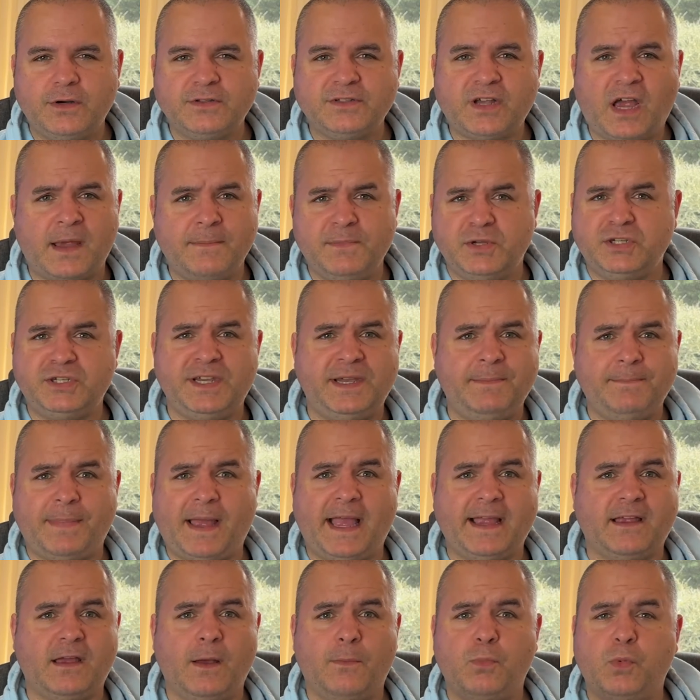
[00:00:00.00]
Time Machine
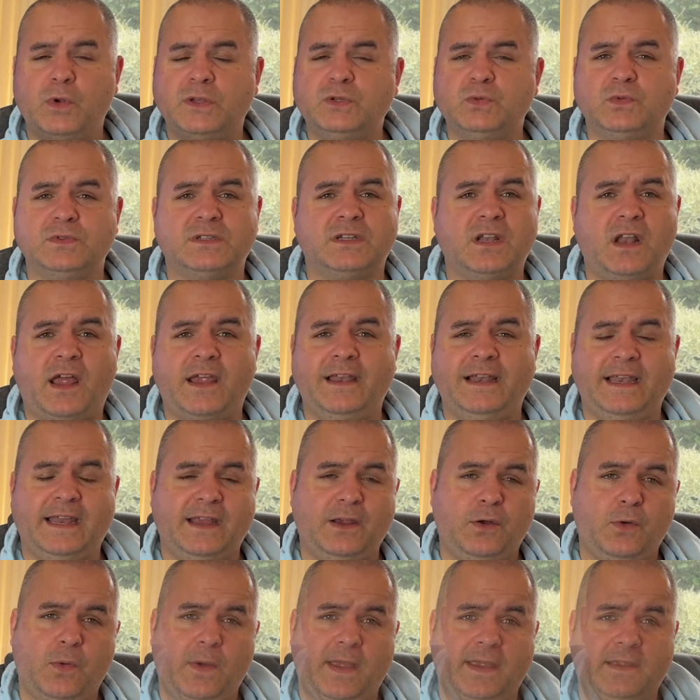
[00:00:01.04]
backup, which was lightning
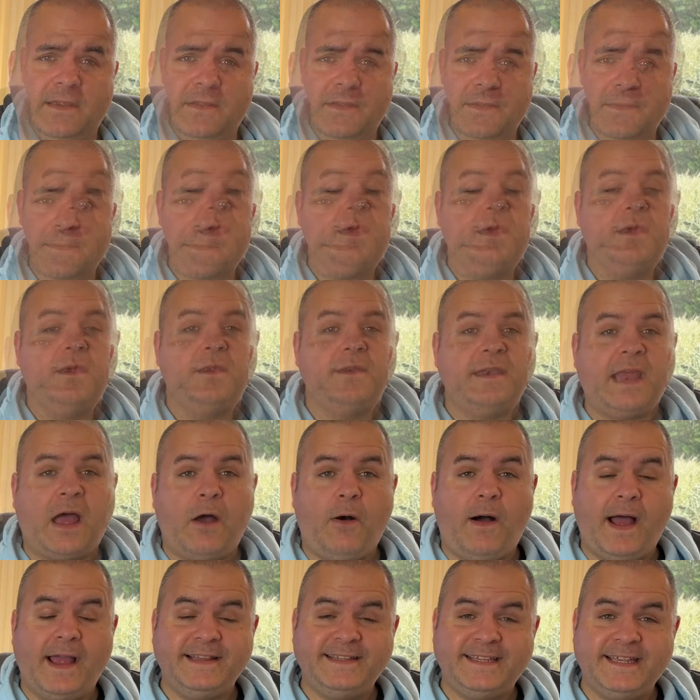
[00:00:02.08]
quick. Now,
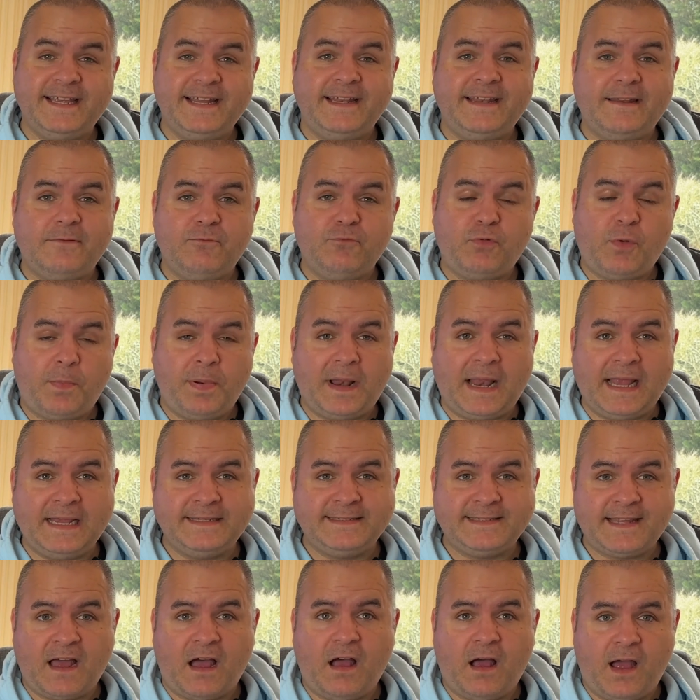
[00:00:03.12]
I did replace
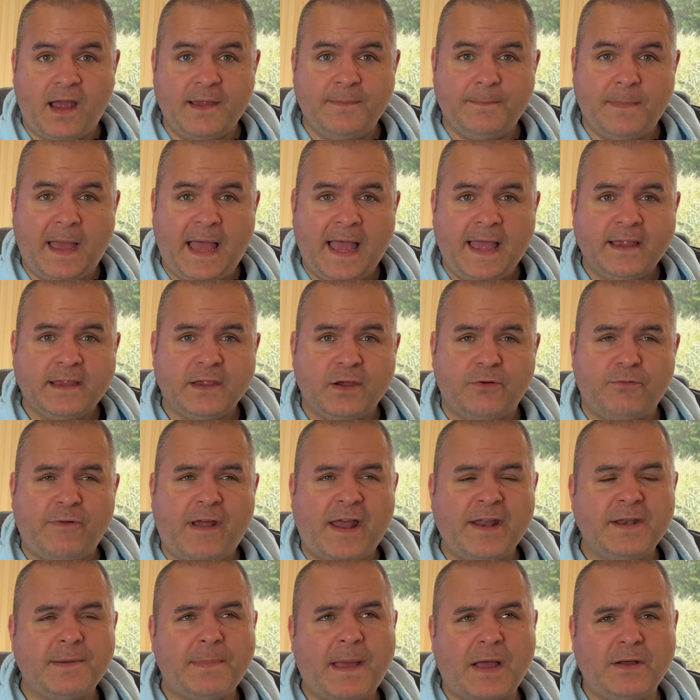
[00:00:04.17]
that iMac
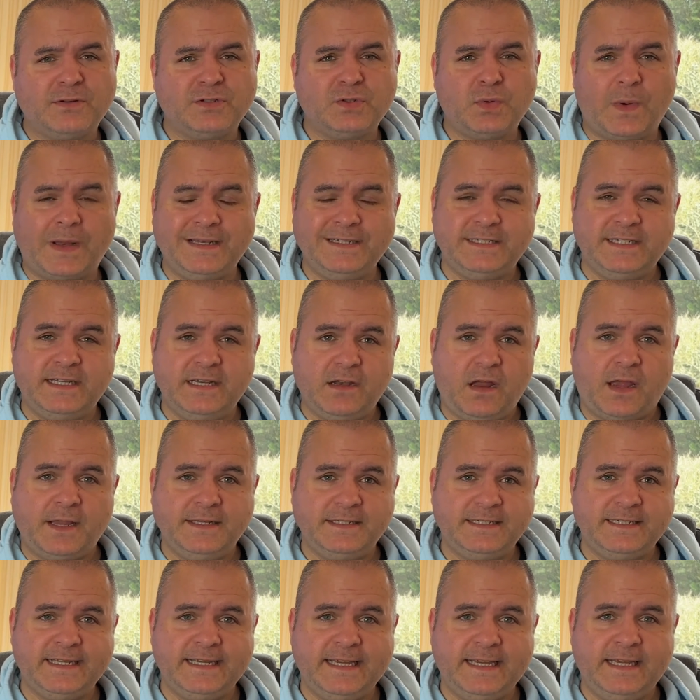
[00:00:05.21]
around about
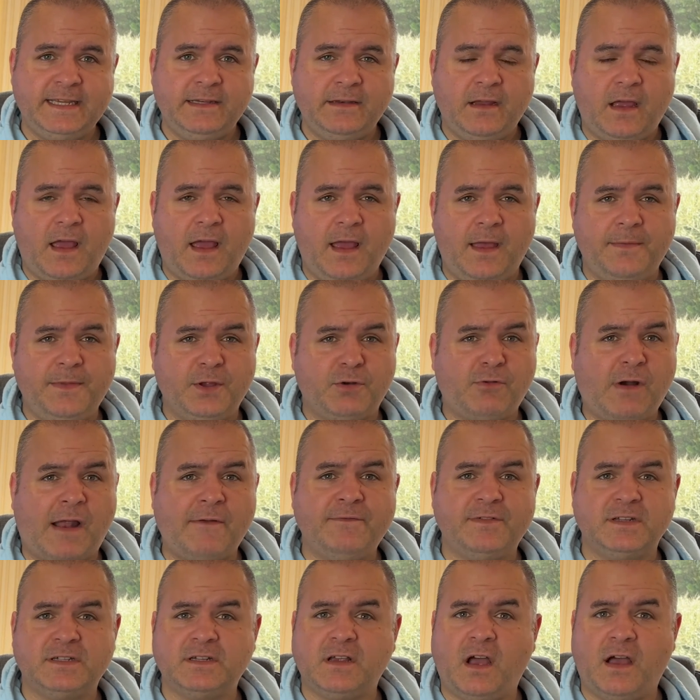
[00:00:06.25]
2019. The
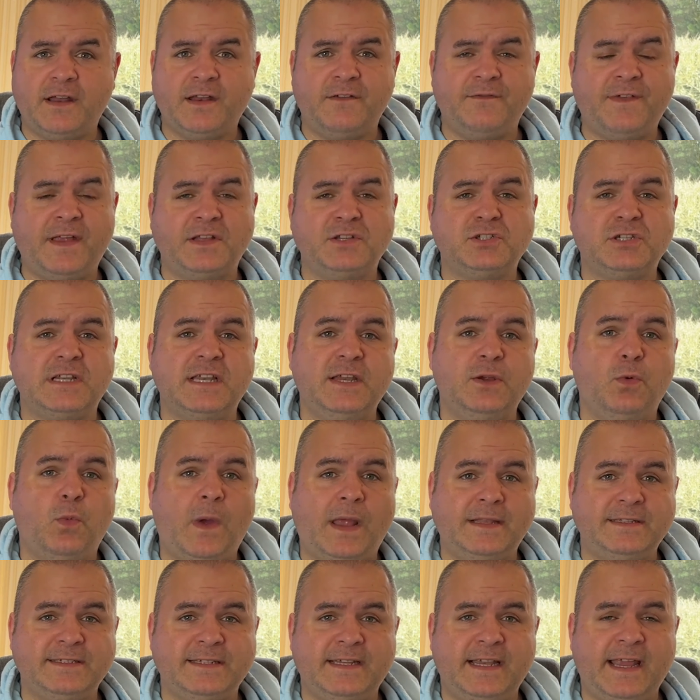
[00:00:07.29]
graphics card eventually
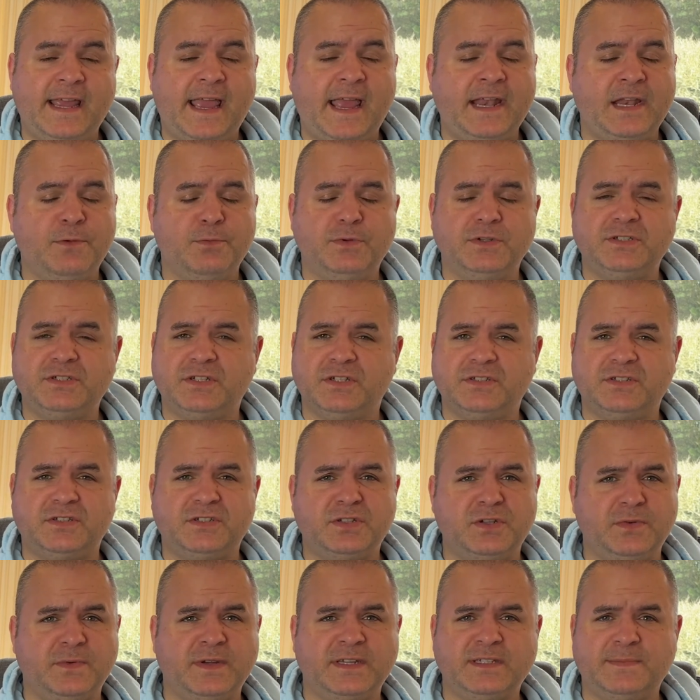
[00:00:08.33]
went in it and it was just
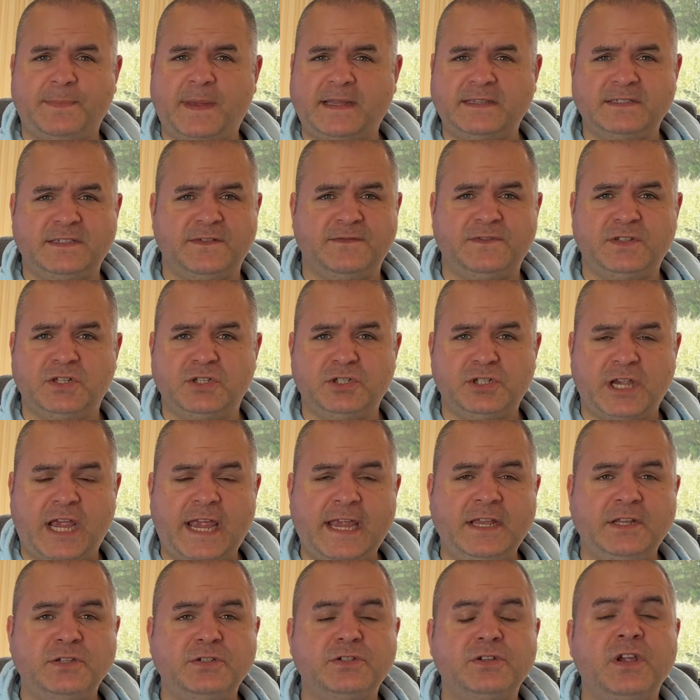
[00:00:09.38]
too expensive to
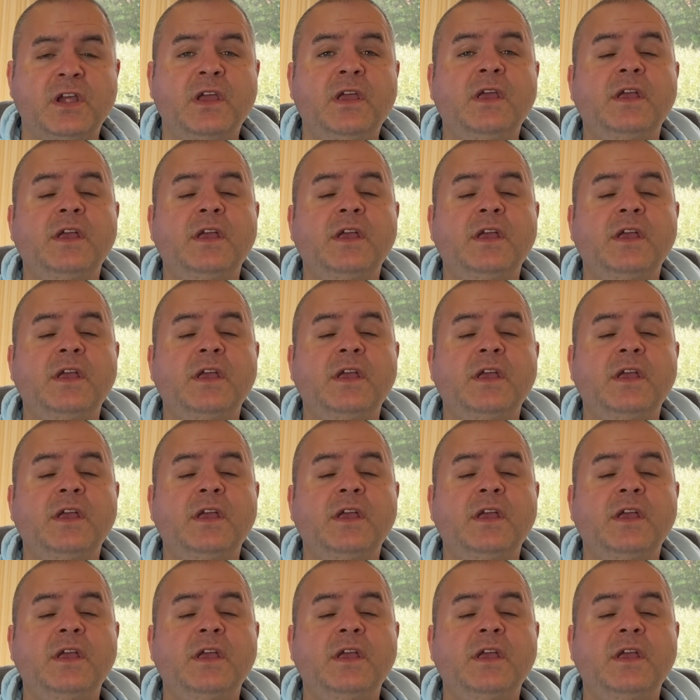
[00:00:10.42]
change.